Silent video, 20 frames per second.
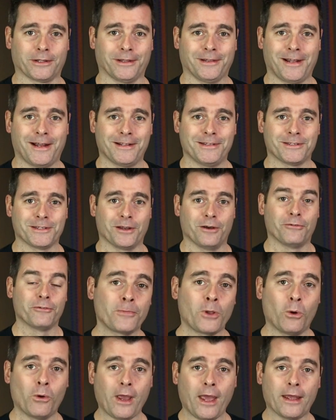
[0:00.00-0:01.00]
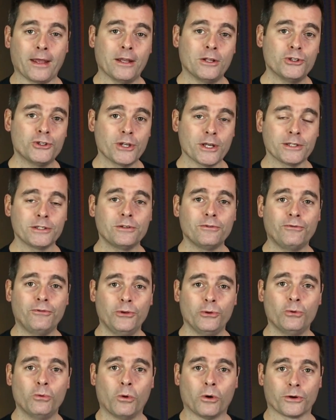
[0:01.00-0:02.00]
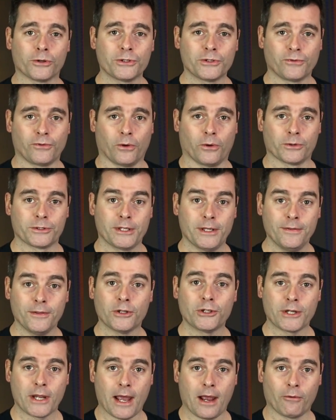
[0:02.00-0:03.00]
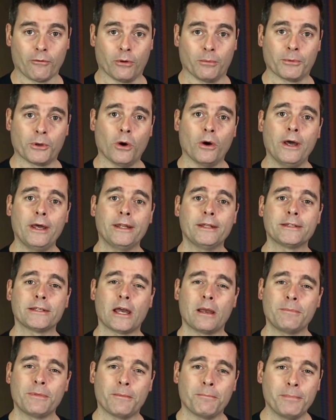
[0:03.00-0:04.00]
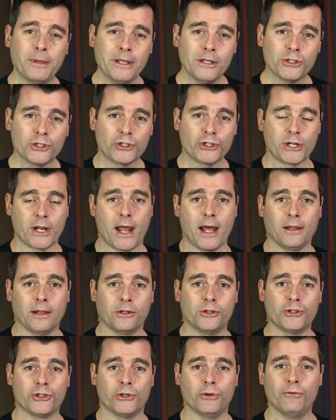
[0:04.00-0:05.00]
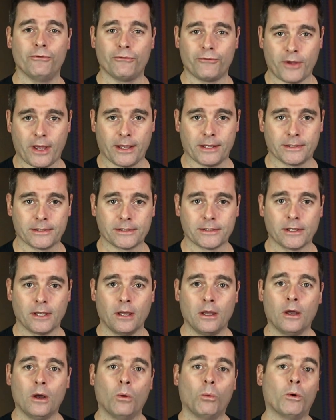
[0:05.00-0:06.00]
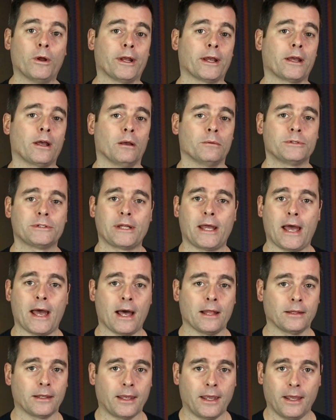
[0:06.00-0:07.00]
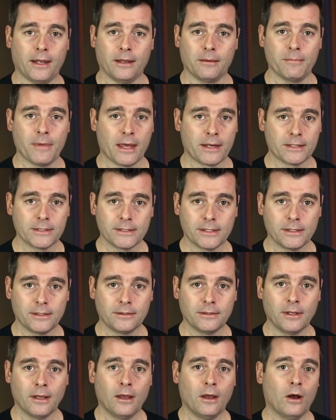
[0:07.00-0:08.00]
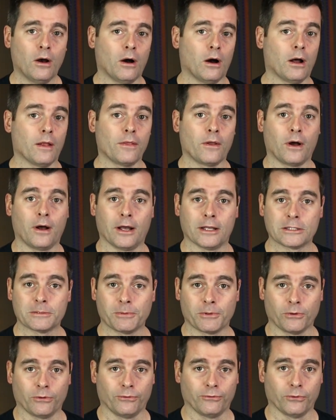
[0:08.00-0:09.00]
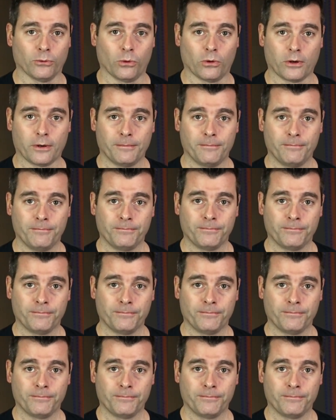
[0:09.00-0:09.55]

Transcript: the lines of, okay, in just a few words, folks, in the chat room, go ahead and type the biggest challenge you face when it comes to allocating medicine on the hospital floor.